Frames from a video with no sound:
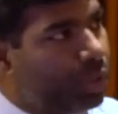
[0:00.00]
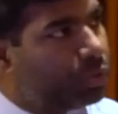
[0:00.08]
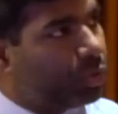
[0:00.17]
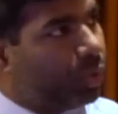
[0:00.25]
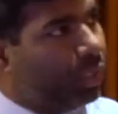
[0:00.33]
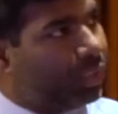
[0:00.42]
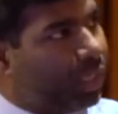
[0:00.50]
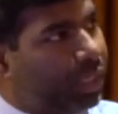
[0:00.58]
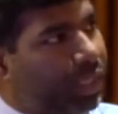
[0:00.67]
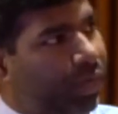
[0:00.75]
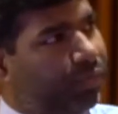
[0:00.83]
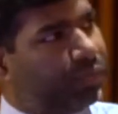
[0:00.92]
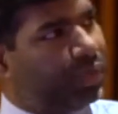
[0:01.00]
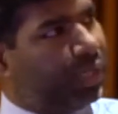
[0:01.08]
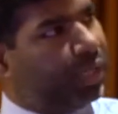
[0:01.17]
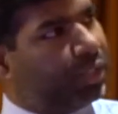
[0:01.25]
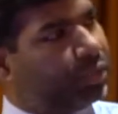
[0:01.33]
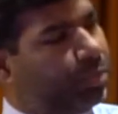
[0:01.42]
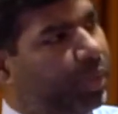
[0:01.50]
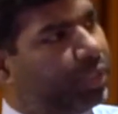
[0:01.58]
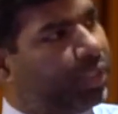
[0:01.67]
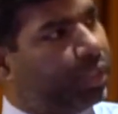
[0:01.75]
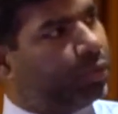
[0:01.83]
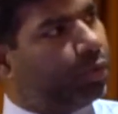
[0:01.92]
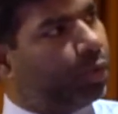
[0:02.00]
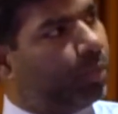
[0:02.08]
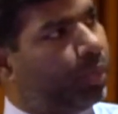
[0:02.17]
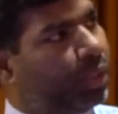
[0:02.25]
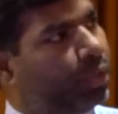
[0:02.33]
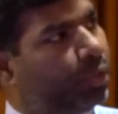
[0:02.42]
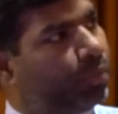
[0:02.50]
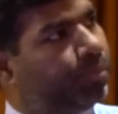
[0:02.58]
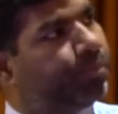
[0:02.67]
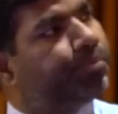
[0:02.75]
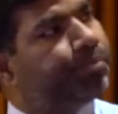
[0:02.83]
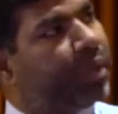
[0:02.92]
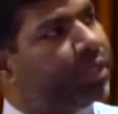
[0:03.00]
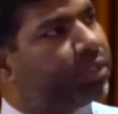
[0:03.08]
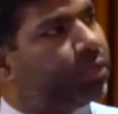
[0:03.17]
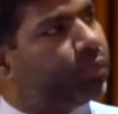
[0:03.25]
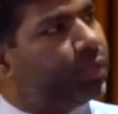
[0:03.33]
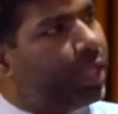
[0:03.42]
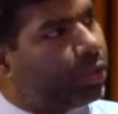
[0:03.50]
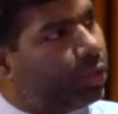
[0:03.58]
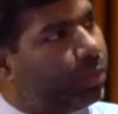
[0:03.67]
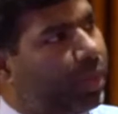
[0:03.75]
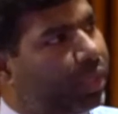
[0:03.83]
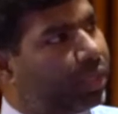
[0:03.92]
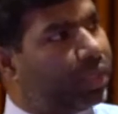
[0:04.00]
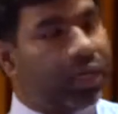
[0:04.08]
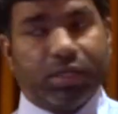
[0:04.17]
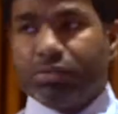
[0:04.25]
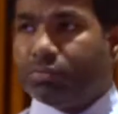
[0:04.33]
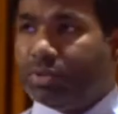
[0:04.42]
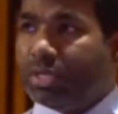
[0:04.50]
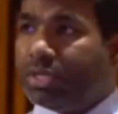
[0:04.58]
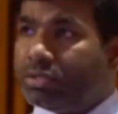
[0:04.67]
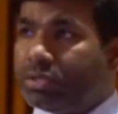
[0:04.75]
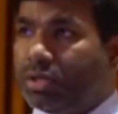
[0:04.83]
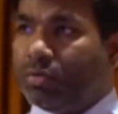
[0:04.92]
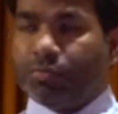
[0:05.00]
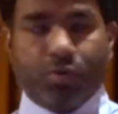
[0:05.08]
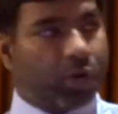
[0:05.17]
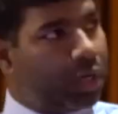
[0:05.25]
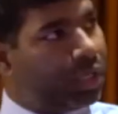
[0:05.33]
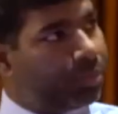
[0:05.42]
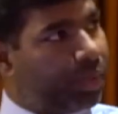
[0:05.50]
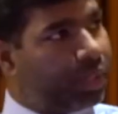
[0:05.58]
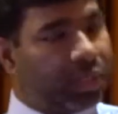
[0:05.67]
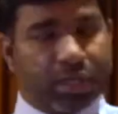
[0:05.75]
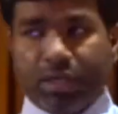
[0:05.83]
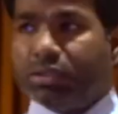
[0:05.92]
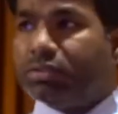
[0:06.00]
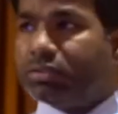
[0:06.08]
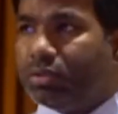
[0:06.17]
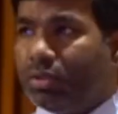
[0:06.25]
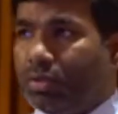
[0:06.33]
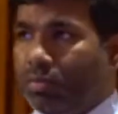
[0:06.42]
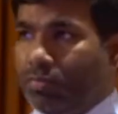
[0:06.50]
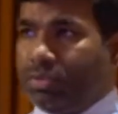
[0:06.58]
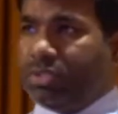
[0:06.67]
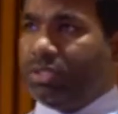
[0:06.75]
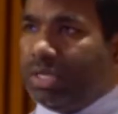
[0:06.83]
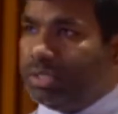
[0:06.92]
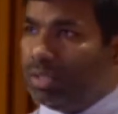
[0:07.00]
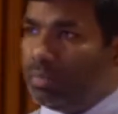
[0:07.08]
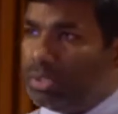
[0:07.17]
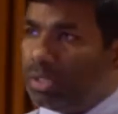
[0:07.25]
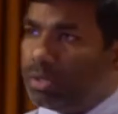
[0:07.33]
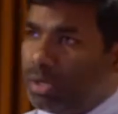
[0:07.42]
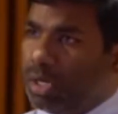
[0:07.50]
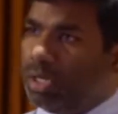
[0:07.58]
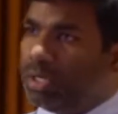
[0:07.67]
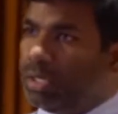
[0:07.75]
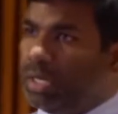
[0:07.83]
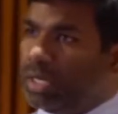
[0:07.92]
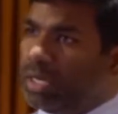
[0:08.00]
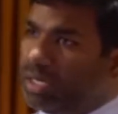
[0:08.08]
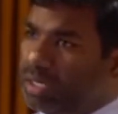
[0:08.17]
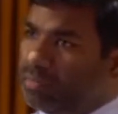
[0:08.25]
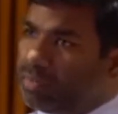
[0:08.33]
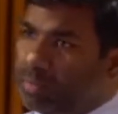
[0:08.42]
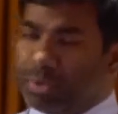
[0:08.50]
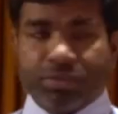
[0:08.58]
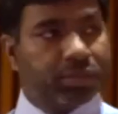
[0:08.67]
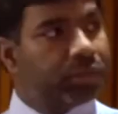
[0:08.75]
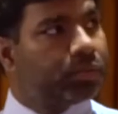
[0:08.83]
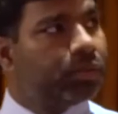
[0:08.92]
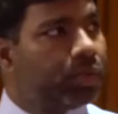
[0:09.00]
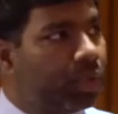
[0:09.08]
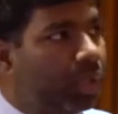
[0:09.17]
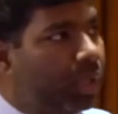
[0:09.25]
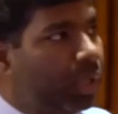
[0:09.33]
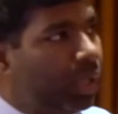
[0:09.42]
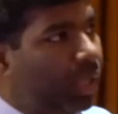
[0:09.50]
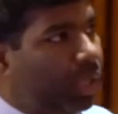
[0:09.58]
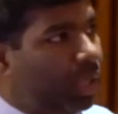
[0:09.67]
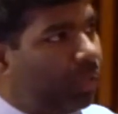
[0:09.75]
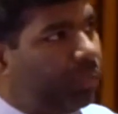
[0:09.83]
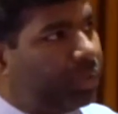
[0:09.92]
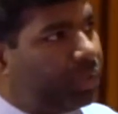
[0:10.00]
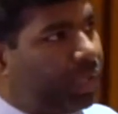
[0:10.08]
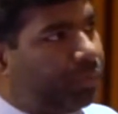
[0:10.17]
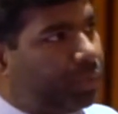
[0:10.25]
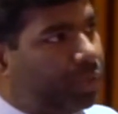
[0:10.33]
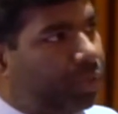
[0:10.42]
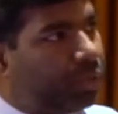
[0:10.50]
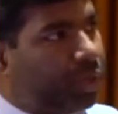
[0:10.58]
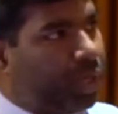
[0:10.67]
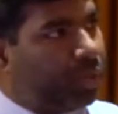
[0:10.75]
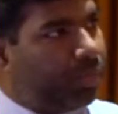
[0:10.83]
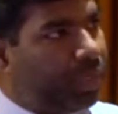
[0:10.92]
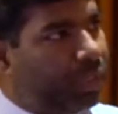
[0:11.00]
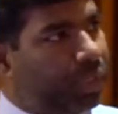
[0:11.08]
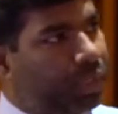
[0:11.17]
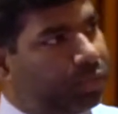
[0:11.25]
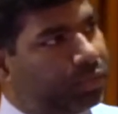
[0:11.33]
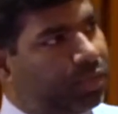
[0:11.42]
So in that, I have split that group into patients with acute pancreatitis with the history of chronic pancreatitis, which is nothing but the chronic recurrent inflammation, with and without chronic pancreatitis.